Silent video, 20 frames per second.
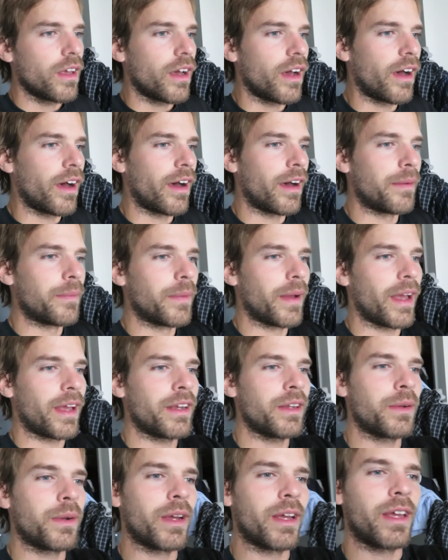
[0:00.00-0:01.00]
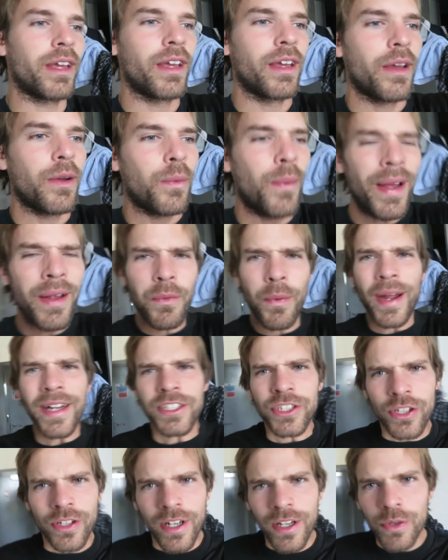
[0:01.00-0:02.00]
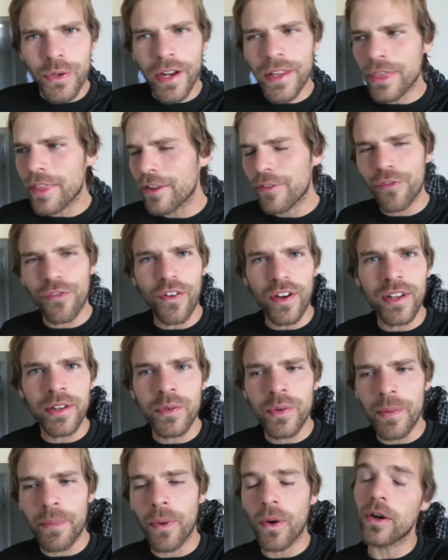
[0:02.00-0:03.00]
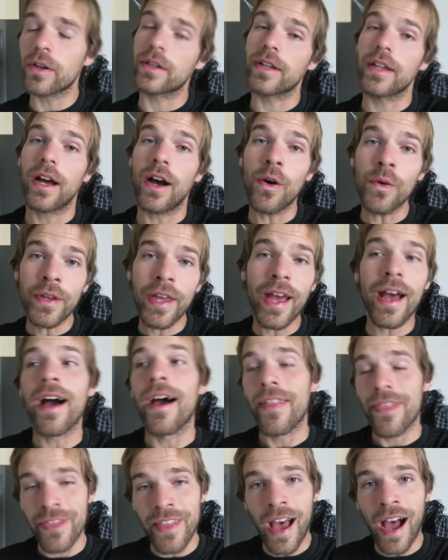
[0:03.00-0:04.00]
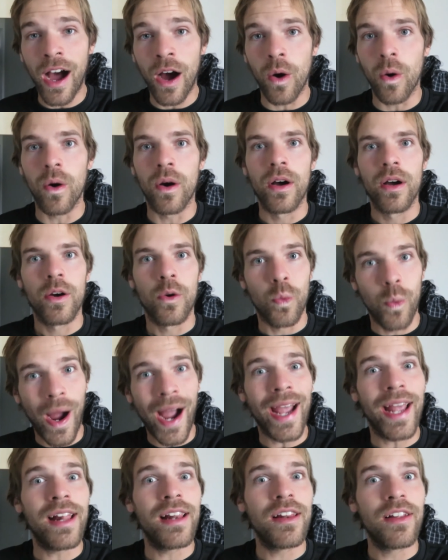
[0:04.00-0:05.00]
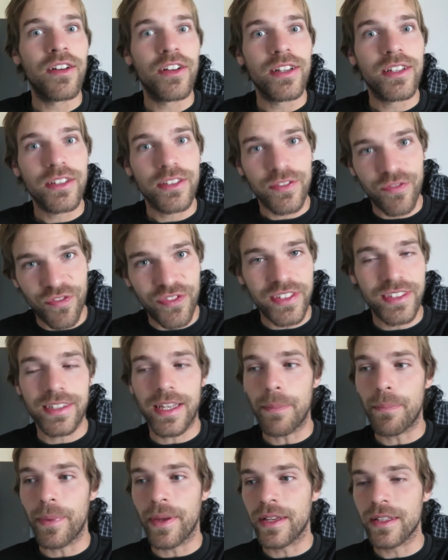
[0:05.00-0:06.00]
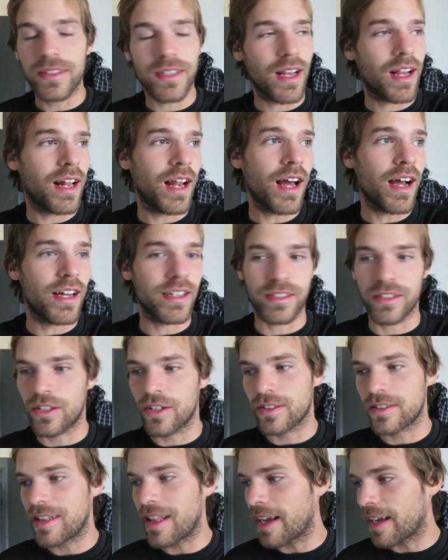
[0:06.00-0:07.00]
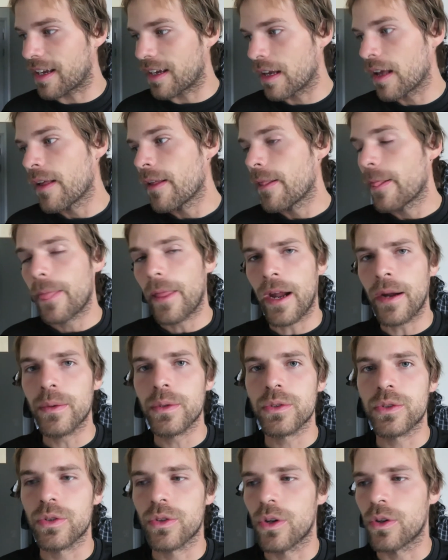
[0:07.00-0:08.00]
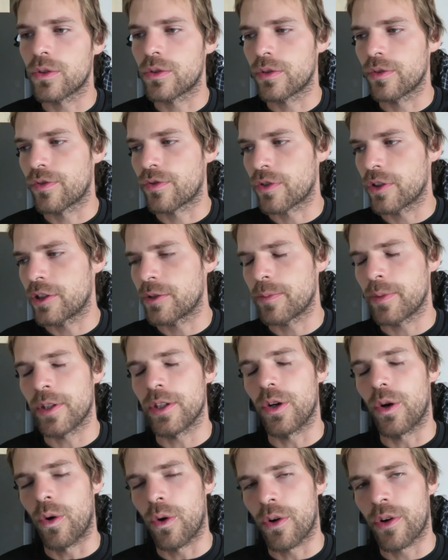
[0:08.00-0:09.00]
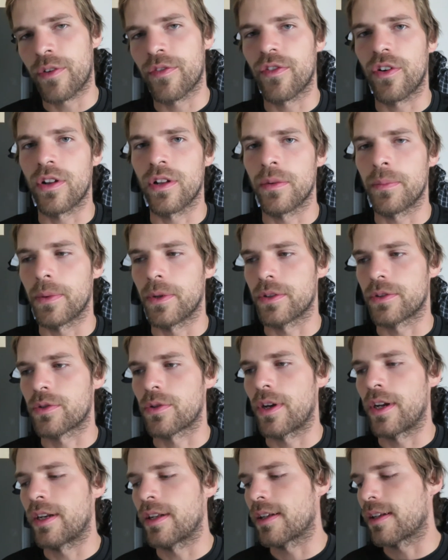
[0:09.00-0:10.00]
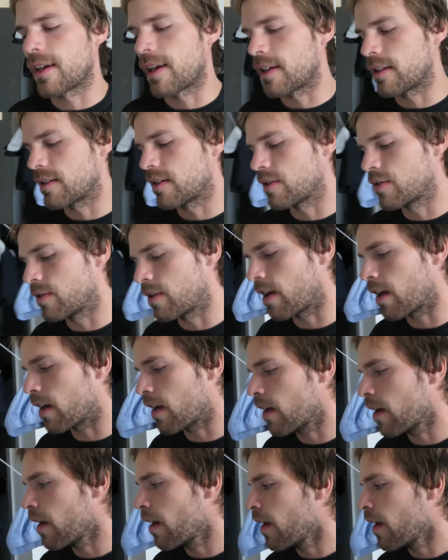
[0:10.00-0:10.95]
Anyway, when should I write that fucking report? Oh yeah, now, while skipping class, because, like, I want to go to frisbee or volleyball training later today.